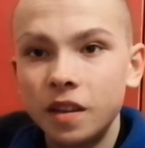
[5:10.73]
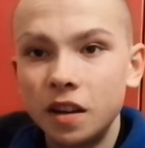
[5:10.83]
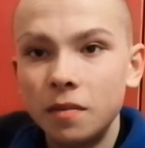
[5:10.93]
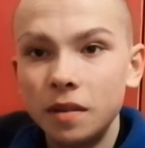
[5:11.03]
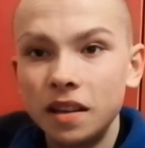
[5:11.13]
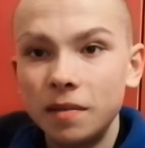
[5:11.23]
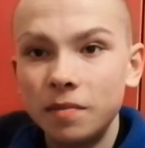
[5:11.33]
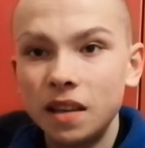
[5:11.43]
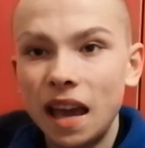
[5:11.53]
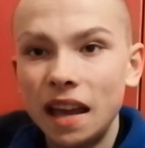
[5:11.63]
going to be
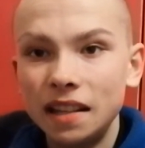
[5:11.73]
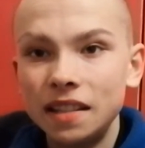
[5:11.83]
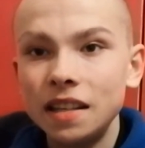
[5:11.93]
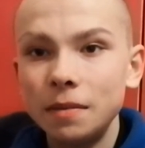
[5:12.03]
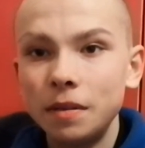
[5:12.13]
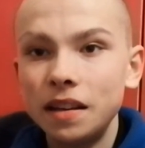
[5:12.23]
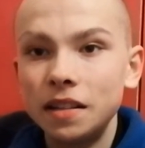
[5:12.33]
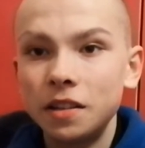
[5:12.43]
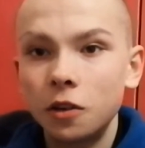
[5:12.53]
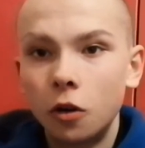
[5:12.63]
getting deep
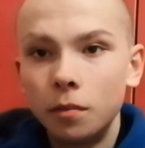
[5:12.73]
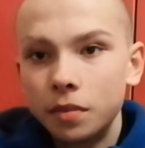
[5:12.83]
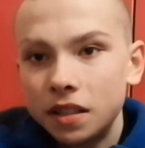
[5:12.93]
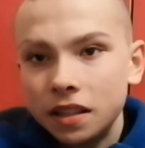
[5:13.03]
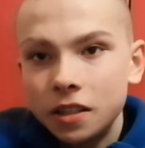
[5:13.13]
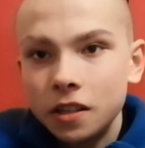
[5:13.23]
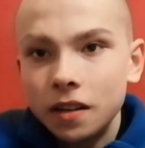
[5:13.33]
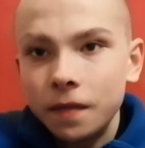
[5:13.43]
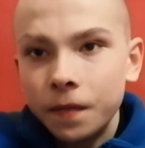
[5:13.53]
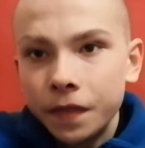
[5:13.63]
into the
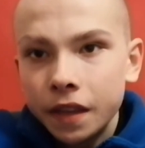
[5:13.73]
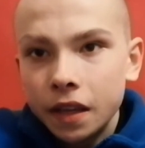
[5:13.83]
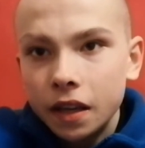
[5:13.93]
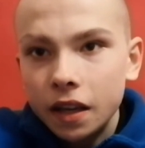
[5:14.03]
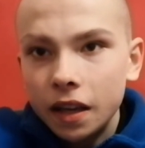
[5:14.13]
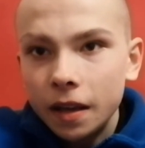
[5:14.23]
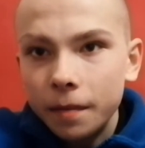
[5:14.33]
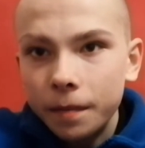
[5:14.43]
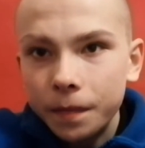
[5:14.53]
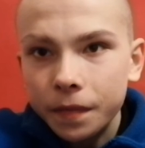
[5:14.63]
competition.
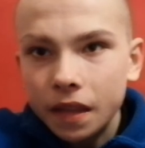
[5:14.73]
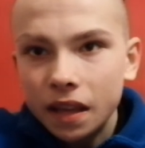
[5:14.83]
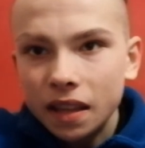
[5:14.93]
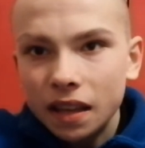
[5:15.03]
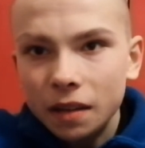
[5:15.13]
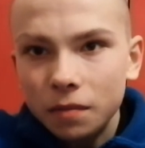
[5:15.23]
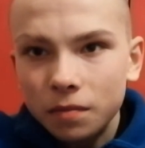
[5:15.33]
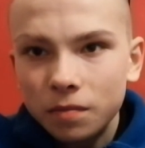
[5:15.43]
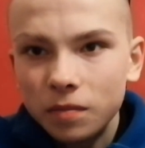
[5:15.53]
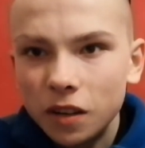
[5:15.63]
They
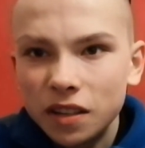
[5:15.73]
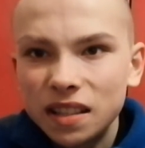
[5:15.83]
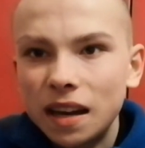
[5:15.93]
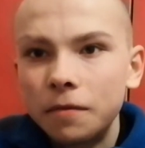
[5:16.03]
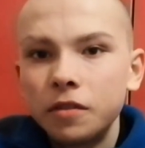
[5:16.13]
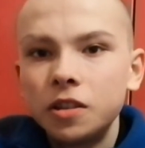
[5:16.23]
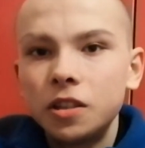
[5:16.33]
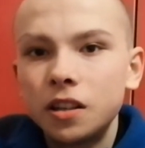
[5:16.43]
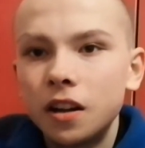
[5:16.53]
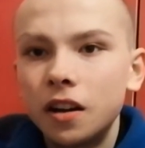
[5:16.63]
looked
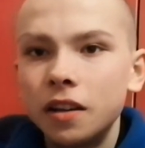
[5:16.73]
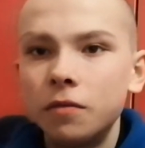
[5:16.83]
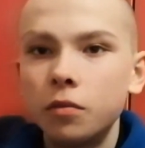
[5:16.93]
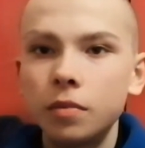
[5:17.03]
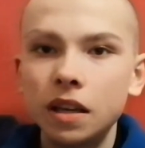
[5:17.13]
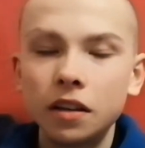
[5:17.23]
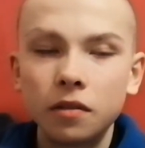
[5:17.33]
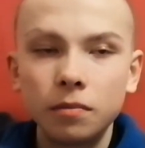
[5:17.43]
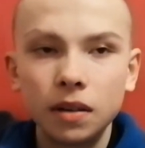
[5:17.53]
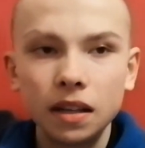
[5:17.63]
average tonight, if we're being
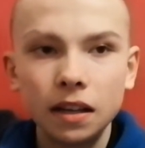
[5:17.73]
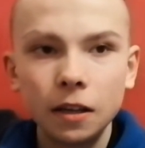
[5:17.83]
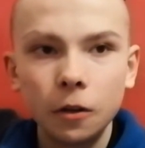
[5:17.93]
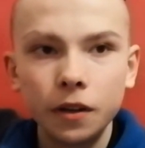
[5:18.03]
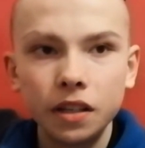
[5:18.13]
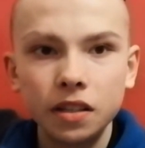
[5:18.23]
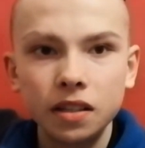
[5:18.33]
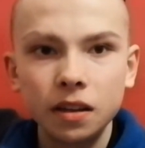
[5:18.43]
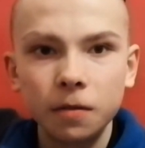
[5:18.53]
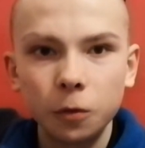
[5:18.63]
completely
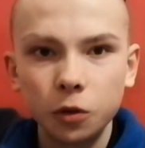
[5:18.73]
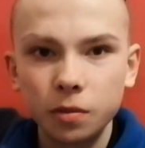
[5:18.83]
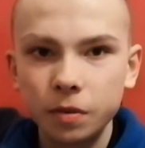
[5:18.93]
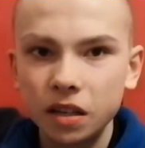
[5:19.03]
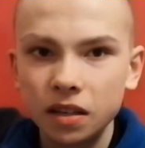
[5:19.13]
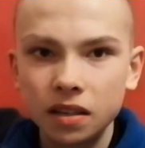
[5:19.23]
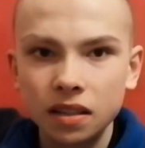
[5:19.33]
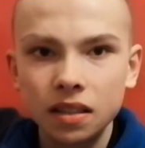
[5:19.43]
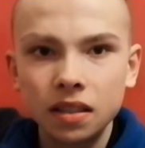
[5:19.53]
honest. Forsberg